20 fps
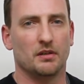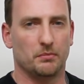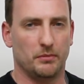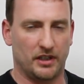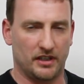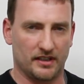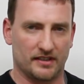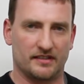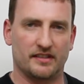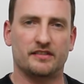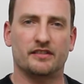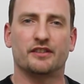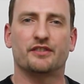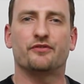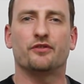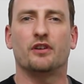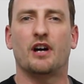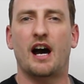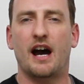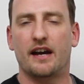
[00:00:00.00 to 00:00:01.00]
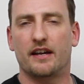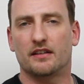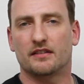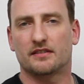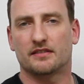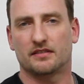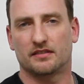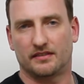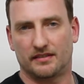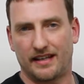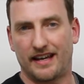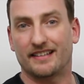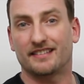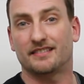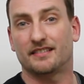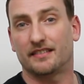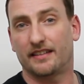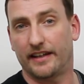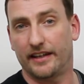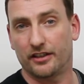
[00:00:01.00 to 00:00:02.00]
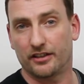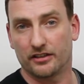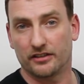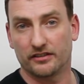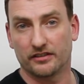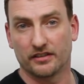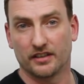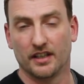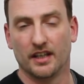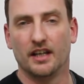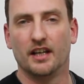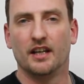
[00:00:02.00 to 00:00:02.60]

because this is for IELTS test takers.